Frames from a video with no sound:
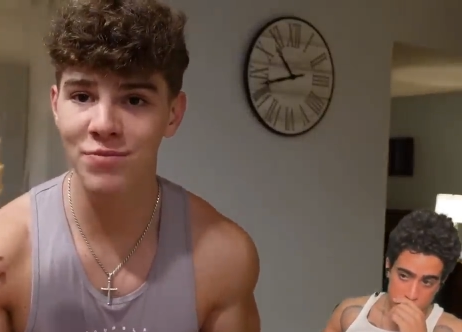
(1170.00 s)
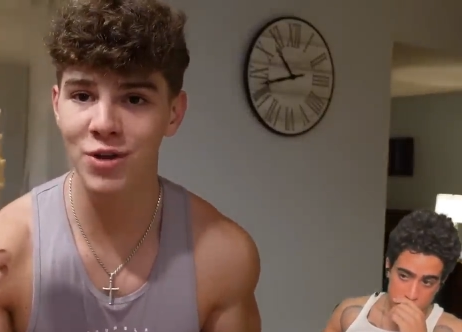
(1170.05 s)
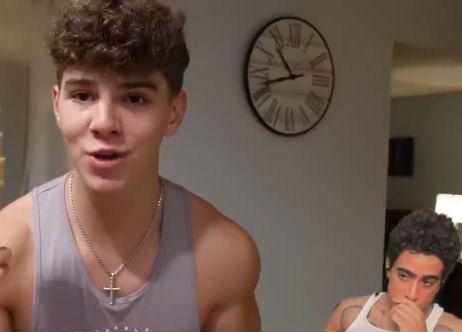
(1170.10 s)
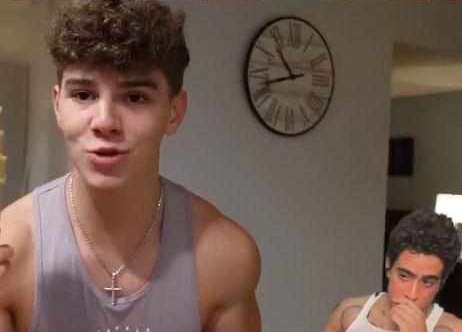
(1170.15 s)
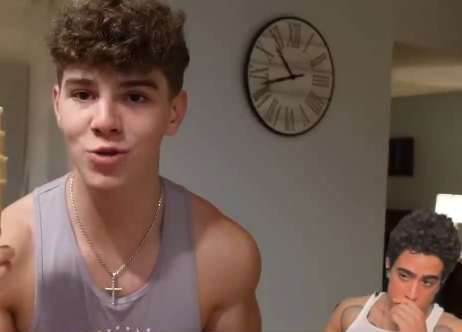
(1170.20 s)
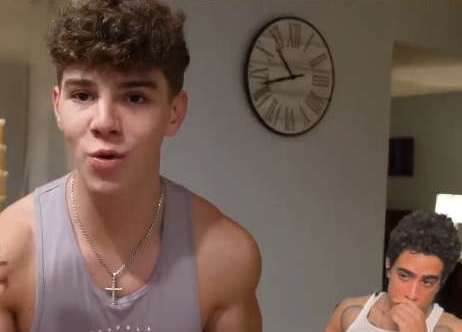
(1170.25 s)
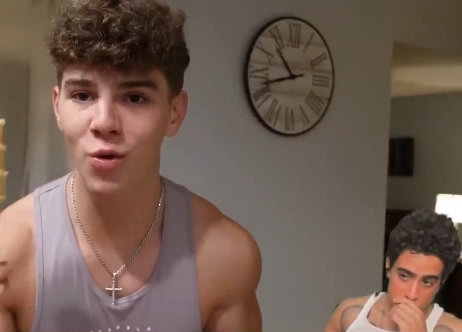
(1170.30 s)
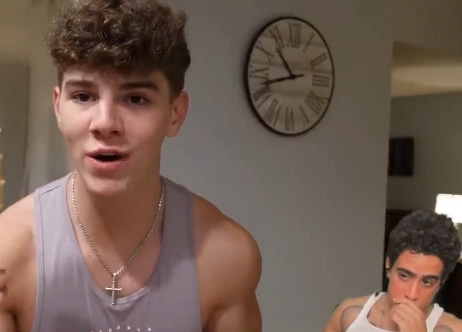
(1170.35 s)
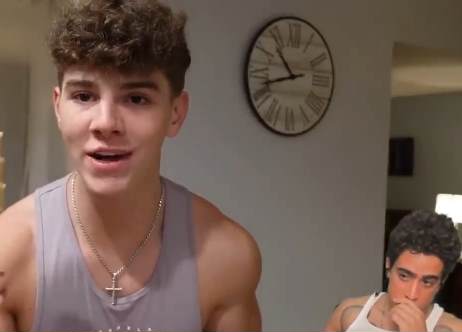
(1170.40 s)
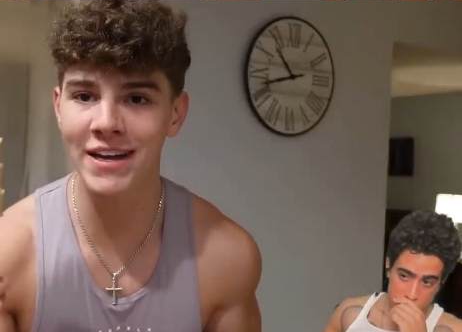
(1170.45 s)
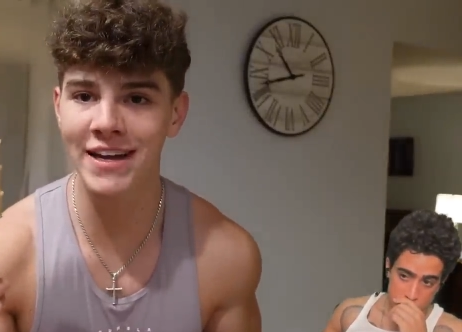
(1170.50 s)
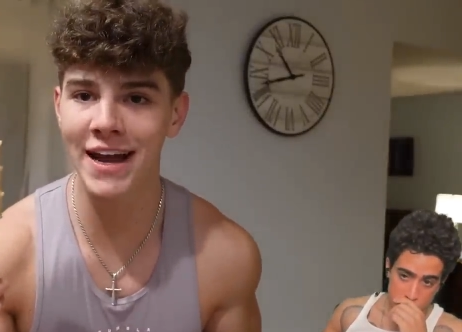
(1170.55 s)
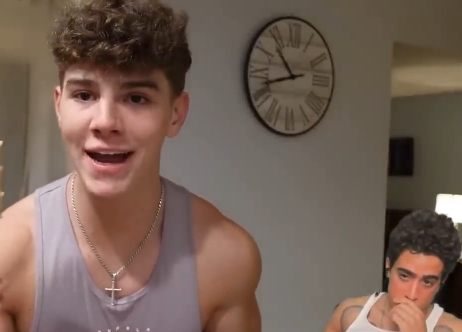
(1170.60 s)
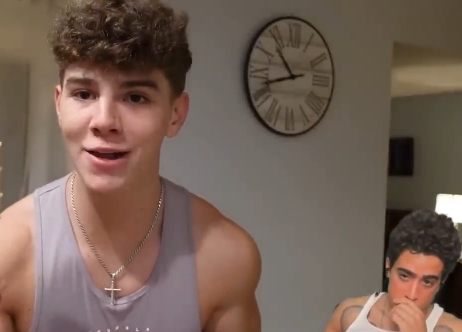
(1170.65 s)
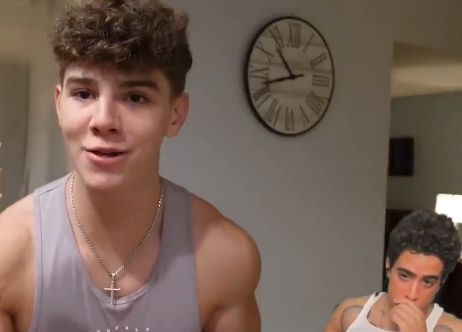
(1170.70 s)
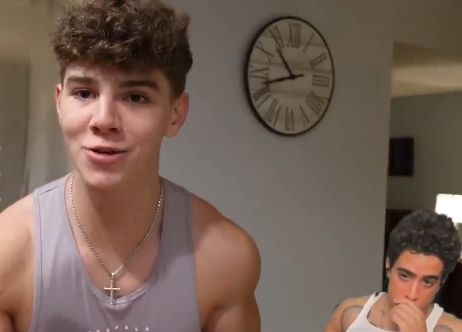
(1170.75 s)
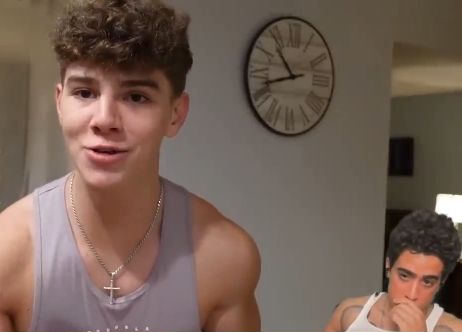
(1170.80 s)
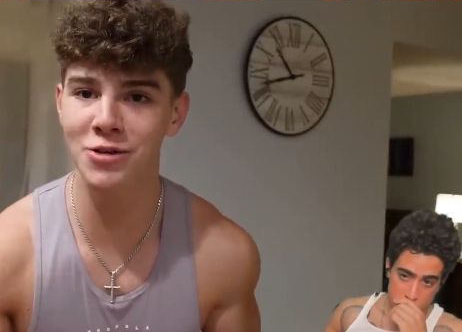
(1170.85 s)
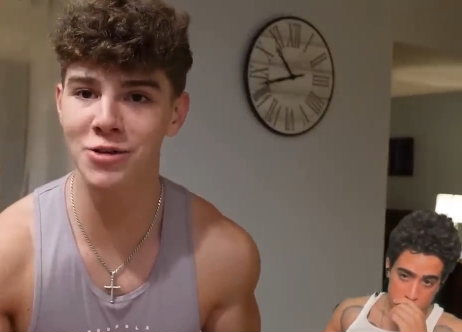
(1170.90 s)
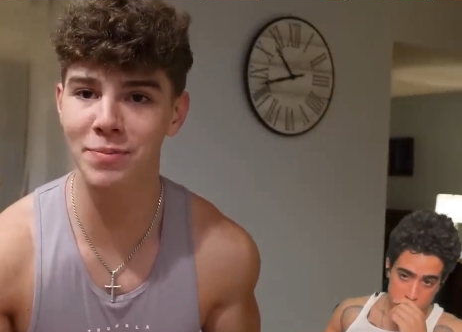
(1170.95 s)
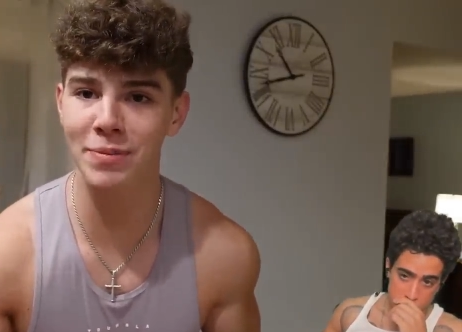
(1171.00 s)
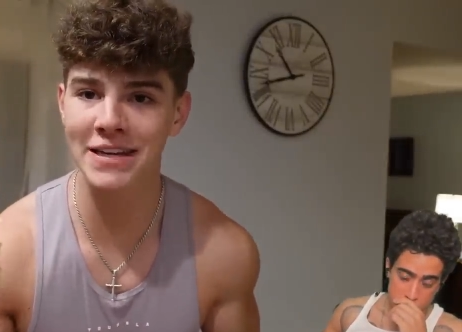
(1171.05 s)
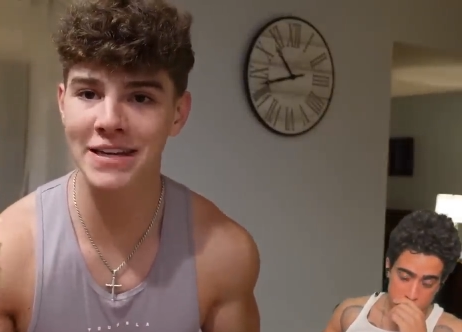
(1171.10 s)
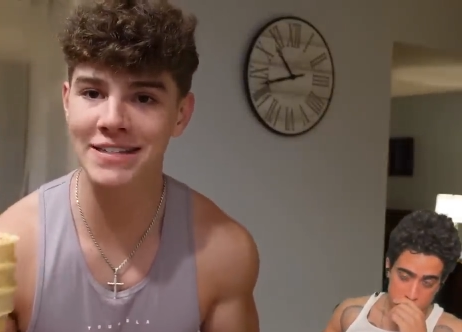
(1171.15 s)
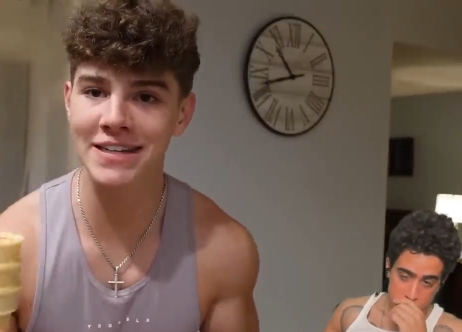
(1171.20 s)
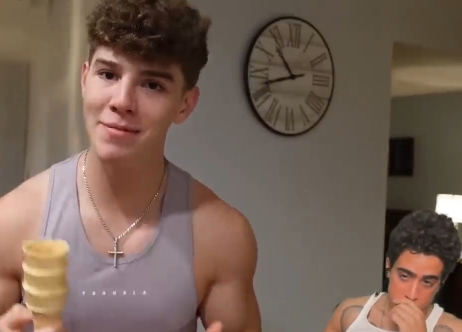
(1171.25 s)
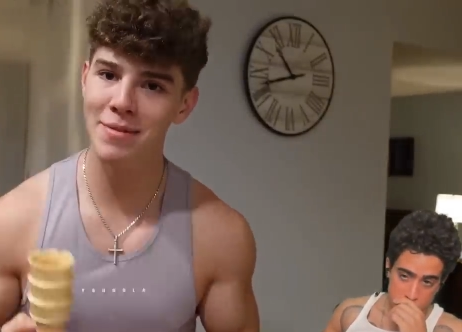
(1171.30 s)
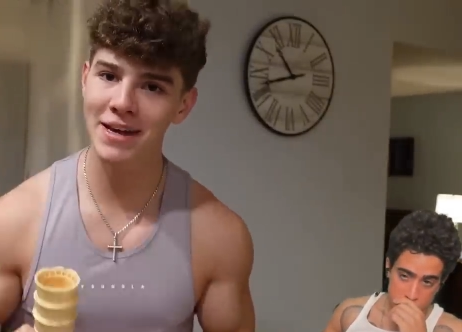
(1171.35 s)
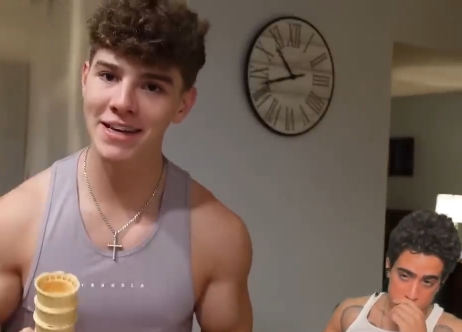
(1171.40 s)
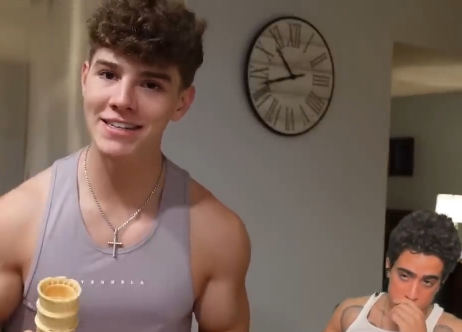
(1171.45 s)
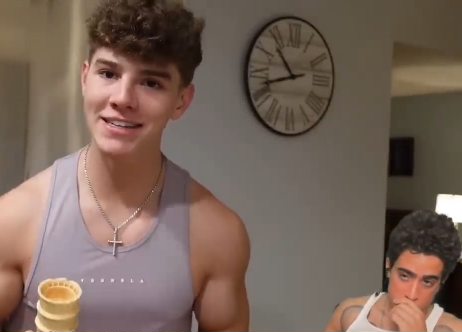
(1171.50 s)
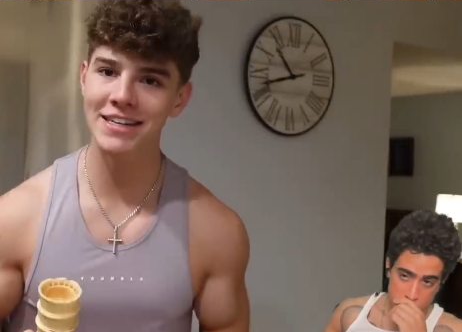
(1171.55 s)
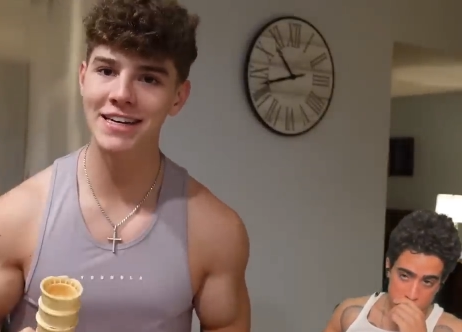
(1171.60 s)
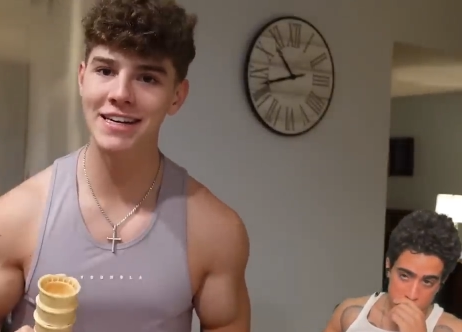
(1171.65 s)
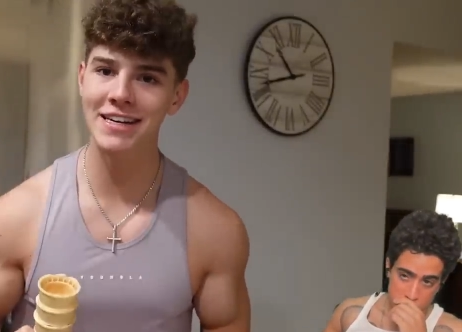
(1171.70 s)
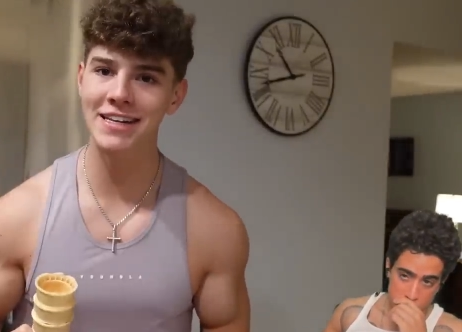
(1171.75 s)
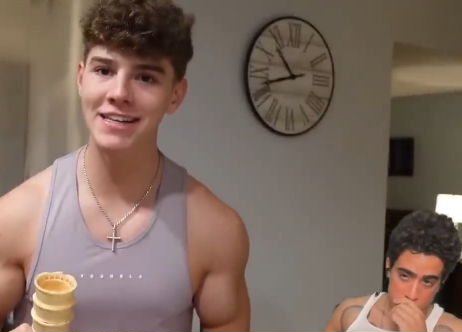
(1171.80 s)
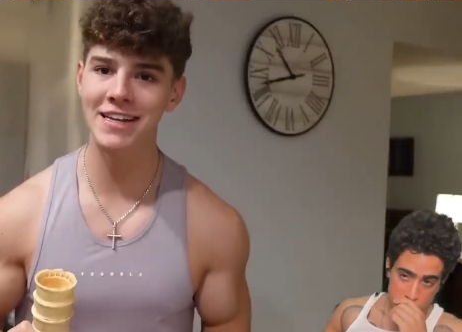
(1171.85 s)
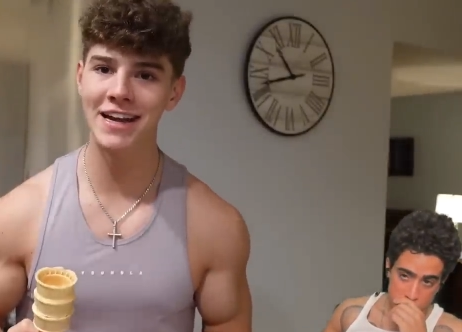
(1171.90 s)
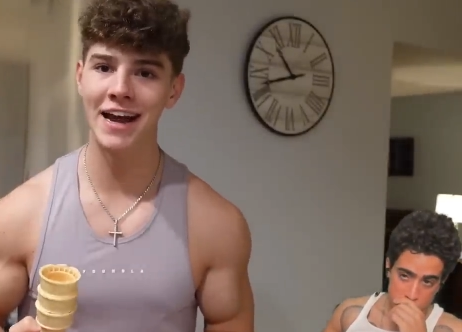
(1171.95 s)
Speaker 1: They're 20 calories a piece. It makes
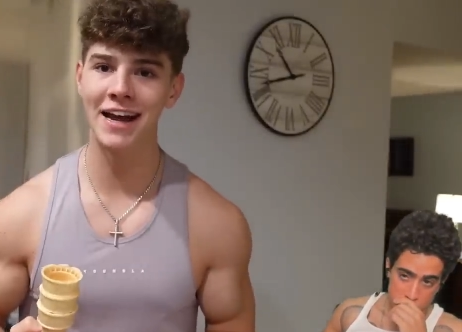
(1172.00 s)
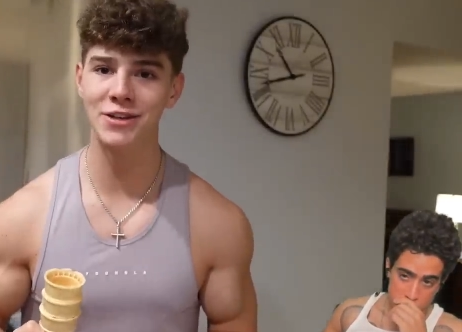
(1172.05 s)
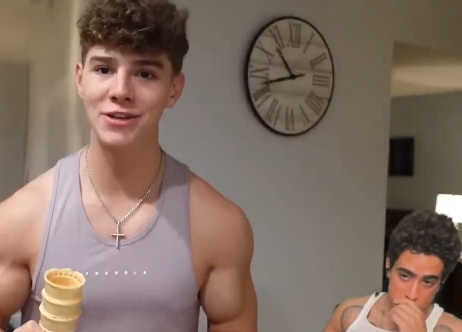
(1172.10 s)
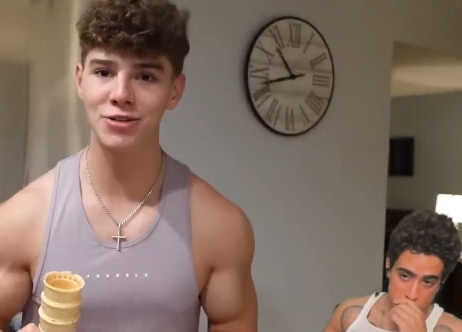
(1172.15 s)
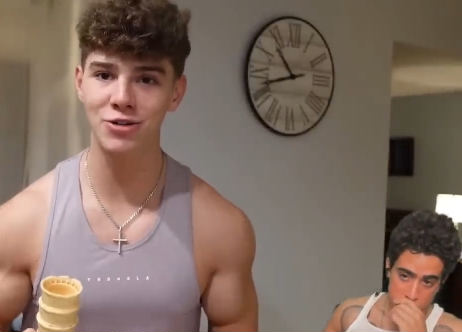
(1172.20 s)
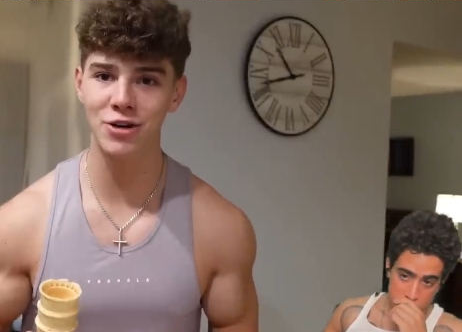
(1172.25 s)
eating the ice